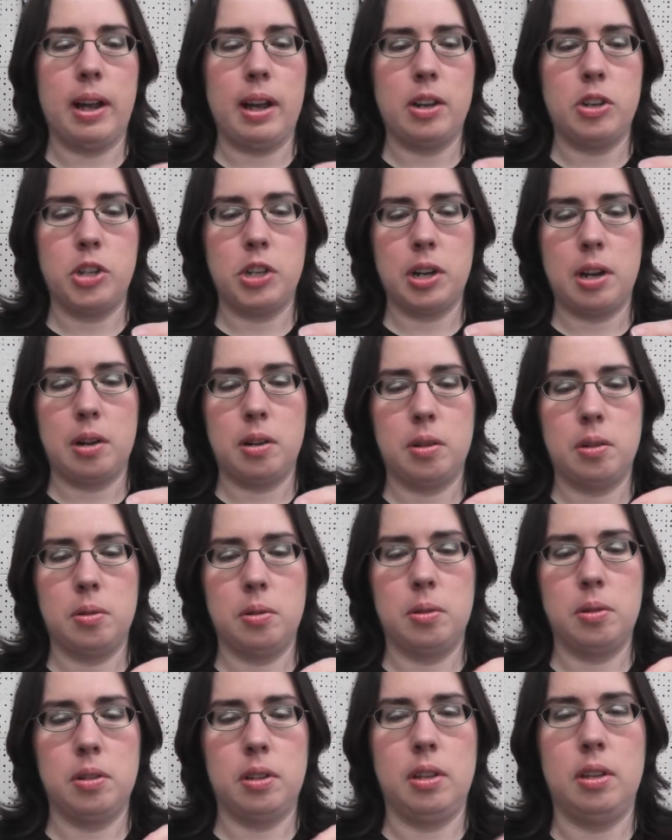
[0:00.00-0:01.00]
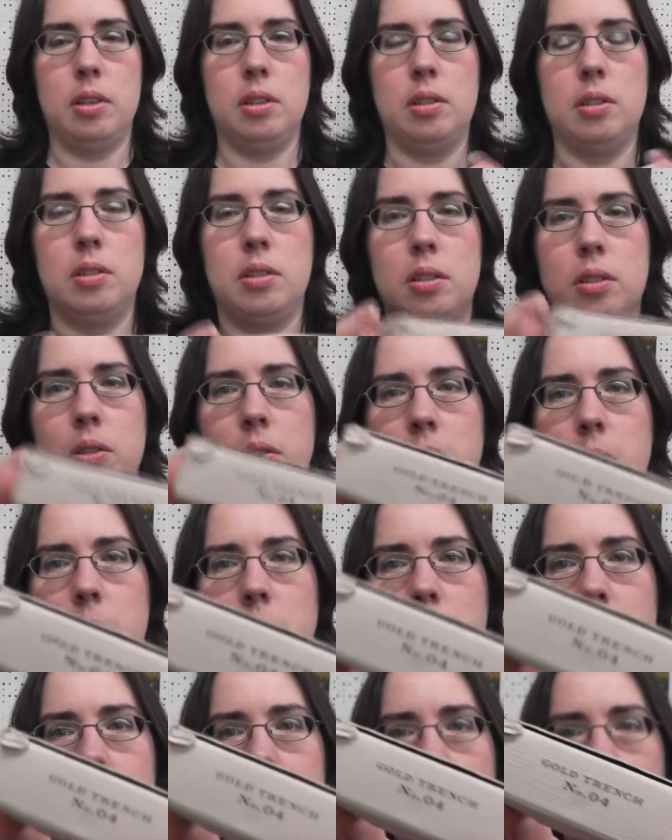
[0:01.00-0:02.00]
eyeshadow in
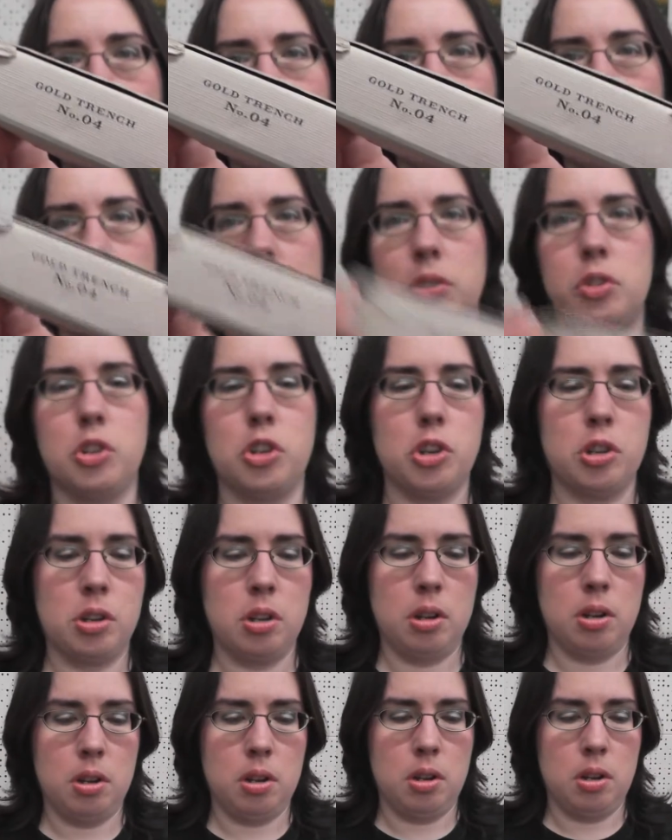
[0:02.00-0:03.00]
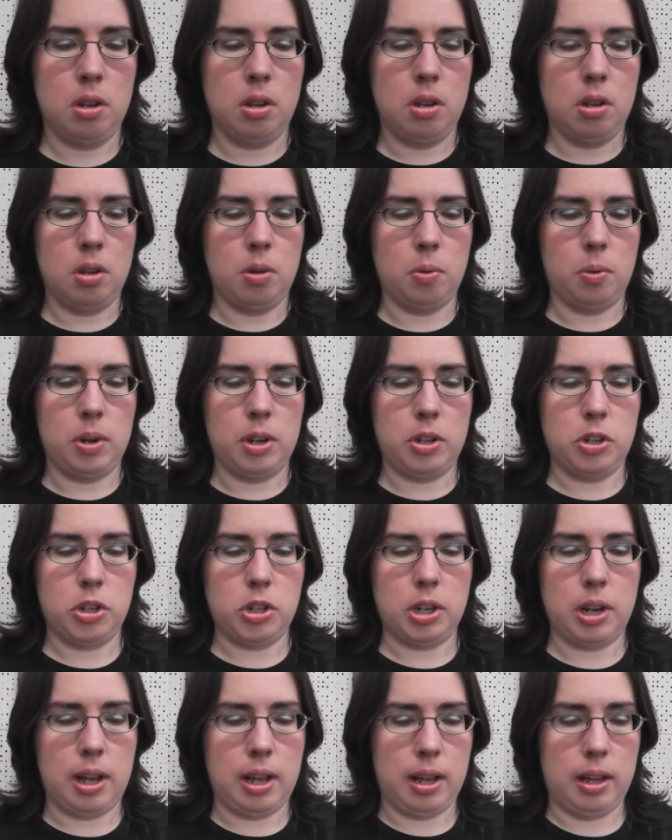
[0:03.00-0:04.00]
Gold Trench,
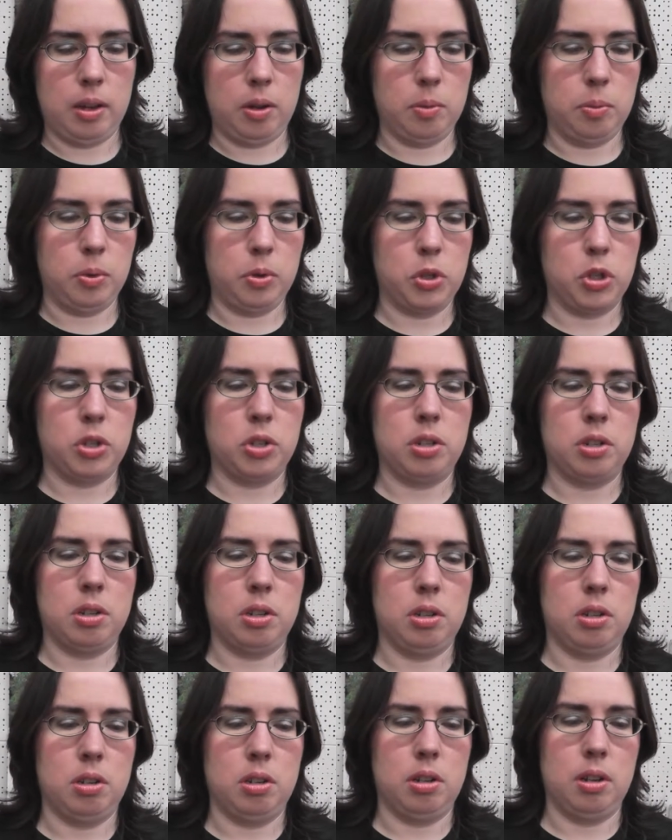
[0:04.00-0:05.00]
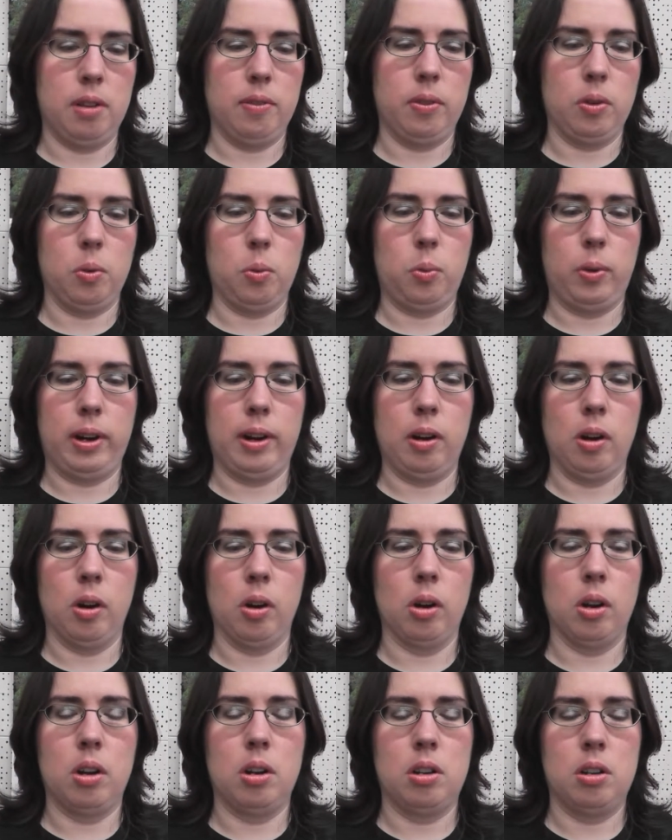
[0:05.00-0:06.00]
which I almost never
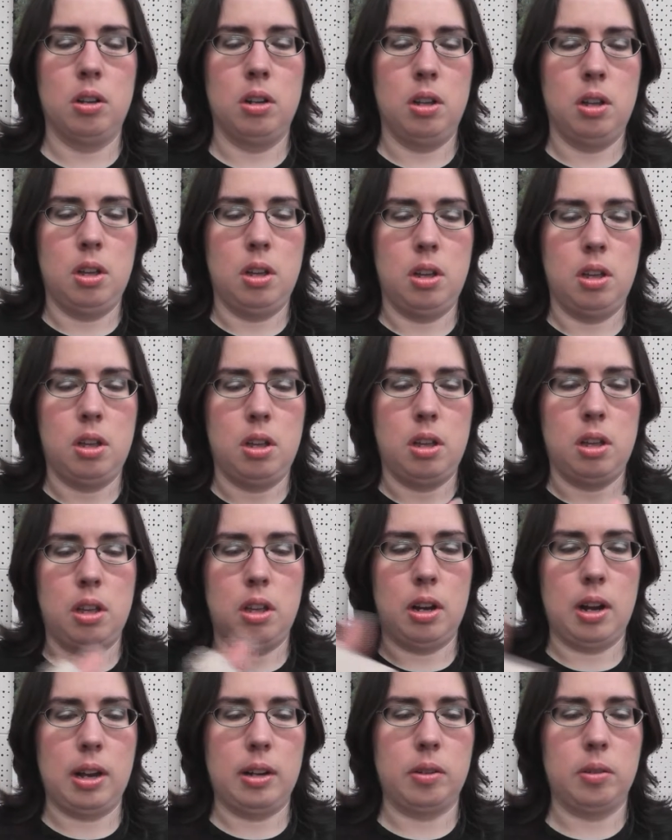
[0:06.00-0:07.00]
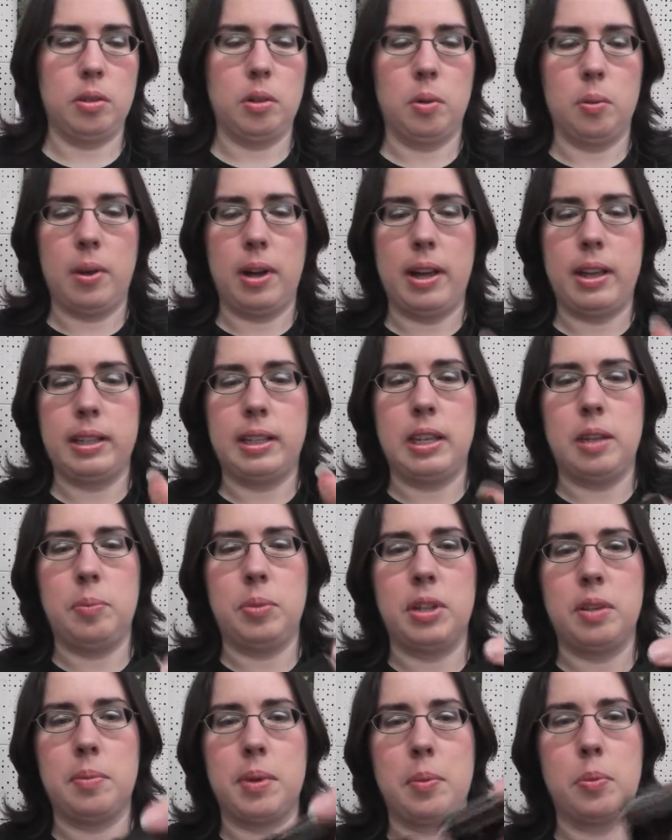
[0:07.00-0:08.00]
wear and I don't know why I keep
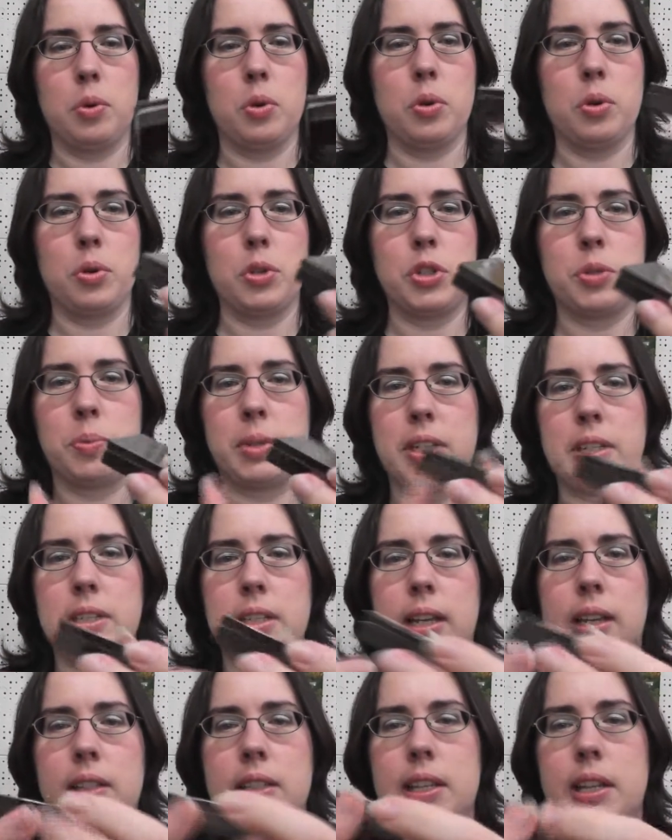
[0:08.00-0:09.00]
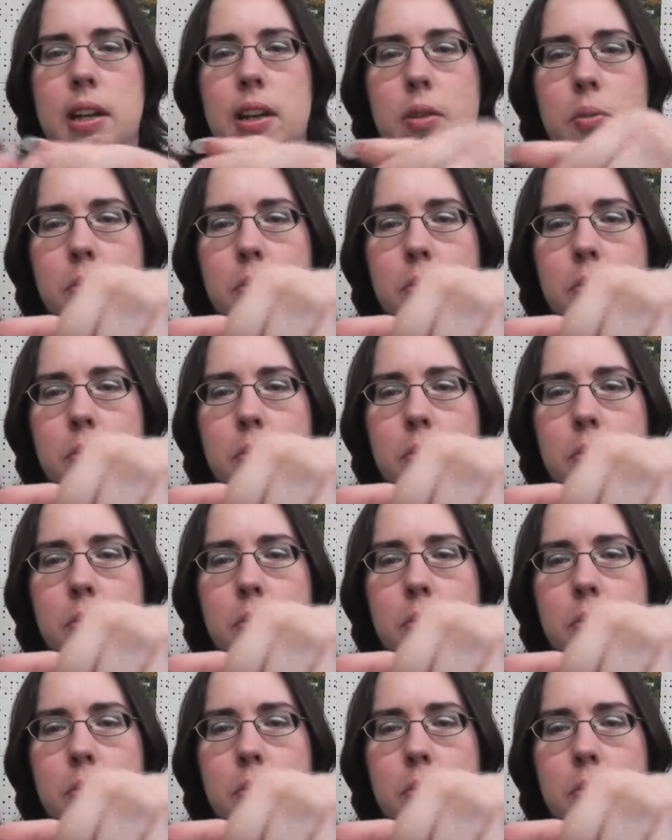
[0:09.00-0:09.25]
it in my purse because like I said I